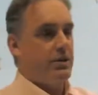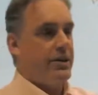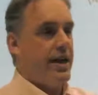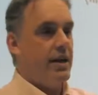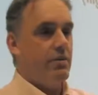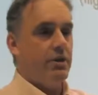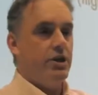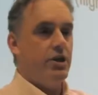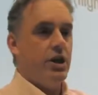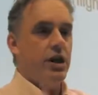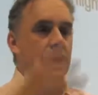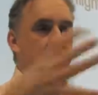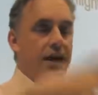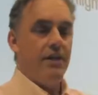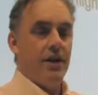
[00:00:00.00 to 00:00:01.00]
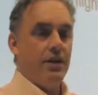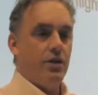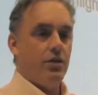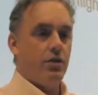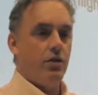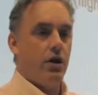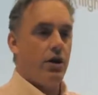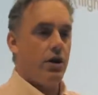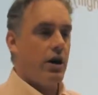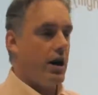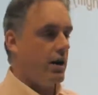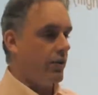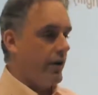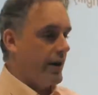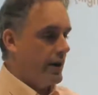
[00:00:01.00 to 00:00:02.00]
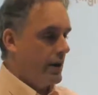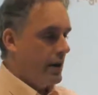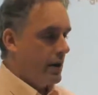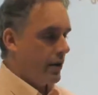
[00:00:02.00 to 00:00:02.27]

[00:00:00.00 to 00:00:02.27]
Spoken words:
sandwich, and then you're no longer hungry.